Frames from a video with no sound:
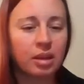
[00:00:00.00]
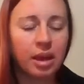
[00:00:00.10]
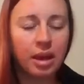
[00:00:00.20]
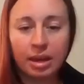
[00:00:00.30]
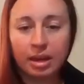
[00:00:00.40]

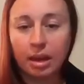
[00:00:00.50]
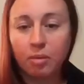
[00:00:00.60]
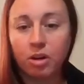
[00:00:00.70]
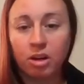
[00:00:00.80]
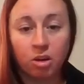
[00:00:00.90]
hey,
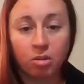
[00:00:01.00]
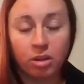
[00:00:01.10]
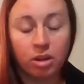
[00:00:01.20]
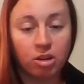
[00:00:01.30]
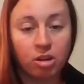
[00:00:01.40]
I want to know
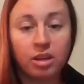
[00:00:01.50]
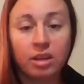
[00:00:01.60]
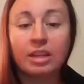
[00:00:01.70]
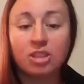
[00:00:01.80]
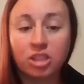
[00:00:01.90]
that you're
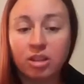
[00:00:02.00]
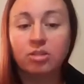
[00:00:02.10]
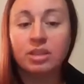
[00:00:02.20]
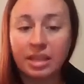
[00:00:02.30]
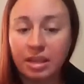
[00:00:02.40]
catching
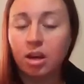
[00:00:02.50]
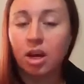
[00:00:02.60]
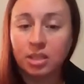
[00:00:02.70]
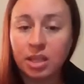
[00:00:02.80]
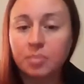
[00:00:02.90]
those key
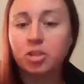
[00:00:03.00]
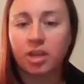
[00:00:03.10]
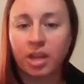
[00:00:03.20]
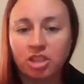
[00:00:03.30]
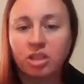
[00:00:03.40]
concepts,
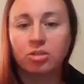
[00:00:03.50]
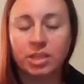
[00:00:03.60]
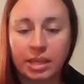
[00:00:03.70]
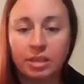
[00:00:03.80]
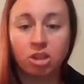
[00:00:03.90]
you're catching
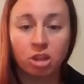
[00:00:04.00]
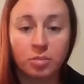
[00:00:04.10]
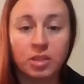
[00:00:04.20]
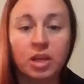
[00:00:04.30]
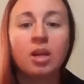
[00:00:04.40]
those key
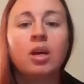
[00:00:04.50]
terms.